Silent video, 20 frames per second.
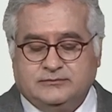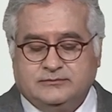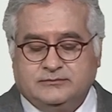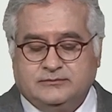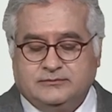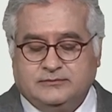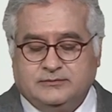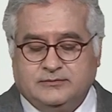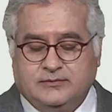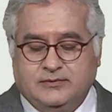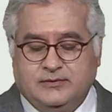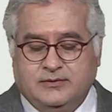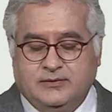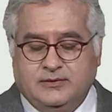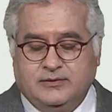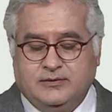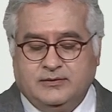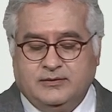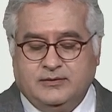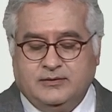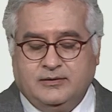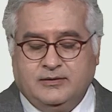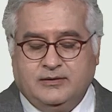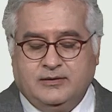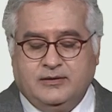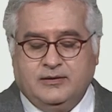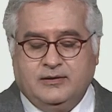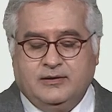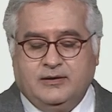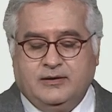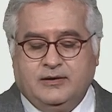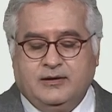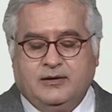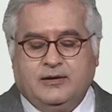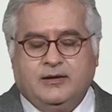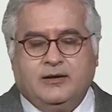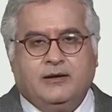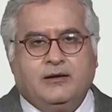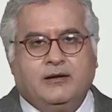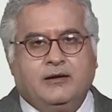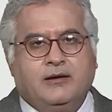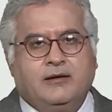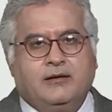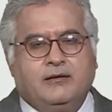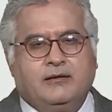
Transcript: No one is speaking in this clip.